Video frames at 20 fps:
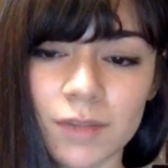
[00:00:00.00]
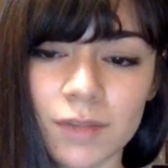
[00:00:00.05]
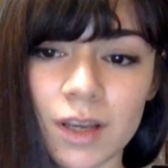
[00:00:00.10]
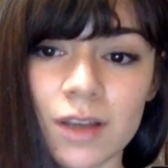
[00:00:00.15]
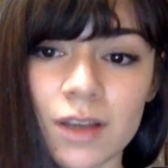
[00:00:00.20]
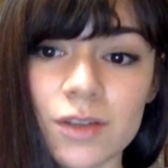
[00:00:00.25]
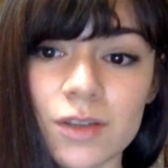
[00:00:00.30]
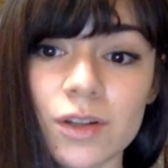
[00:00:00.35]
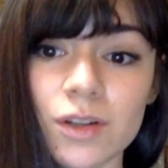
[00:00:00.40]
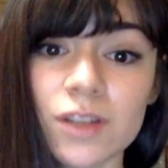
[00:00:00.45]

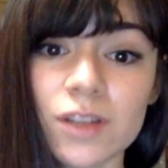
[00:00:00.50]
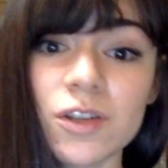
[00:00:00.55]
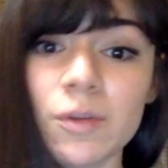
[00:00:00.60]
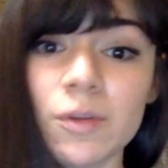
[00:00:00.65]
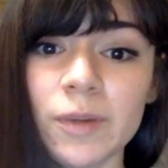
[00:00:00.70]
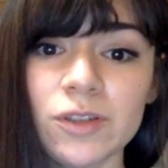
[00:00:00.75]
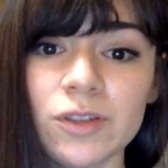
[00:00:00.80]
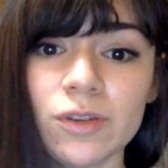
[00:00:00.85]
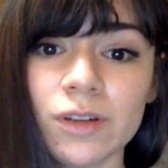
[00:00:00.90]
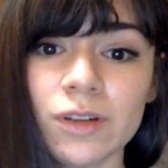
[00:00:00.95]
So let's go
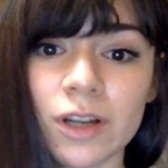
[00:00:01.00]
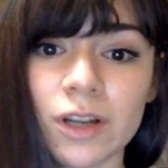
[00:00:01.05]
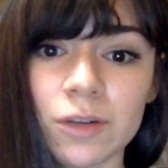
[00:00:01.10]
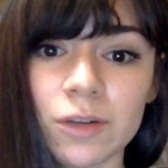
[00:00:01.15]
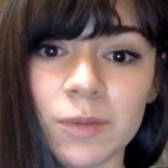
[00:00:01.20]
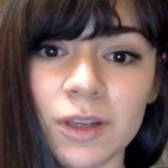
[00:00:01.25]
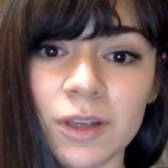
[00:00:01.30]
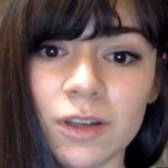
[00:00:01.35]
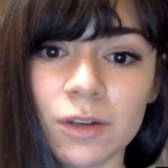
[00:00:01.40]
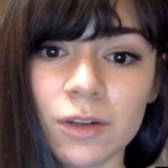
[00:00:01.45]
back to
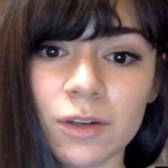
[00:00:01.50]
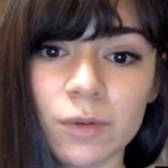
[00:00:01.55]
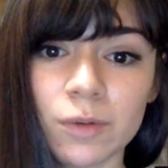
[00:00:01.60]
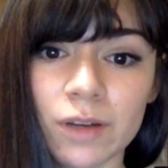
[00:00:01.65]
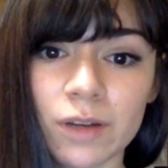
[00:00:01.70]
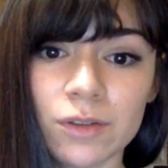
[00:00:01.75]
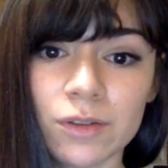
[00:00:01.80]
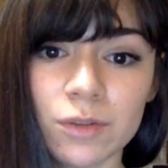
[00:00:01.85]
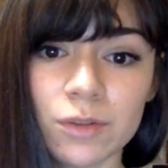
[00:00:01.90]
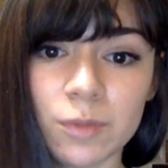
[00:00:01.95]
anatomy. Here we
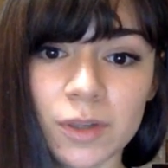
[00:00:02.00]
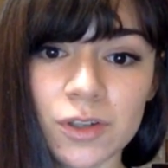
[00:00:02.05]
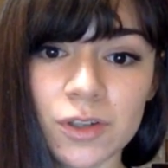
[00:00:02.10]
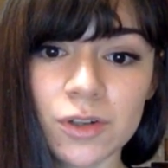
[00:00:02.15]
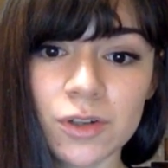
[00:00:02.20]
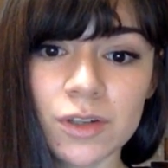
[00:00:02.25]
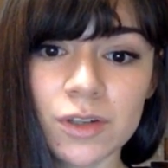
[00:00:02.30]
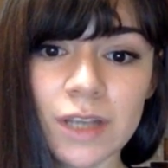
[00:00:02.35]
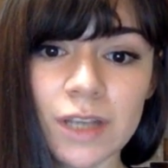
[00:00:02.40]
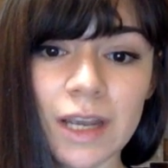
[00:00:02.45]
have two
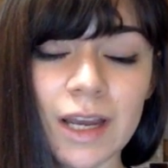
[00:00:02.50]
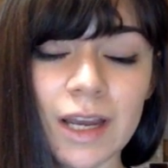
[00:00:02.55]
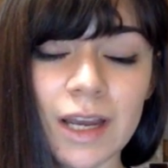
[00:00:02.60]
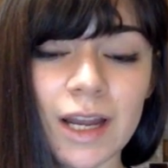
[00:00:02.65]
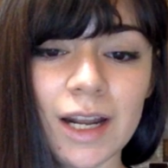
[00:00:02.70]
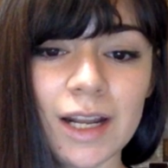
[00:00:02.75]
pictures.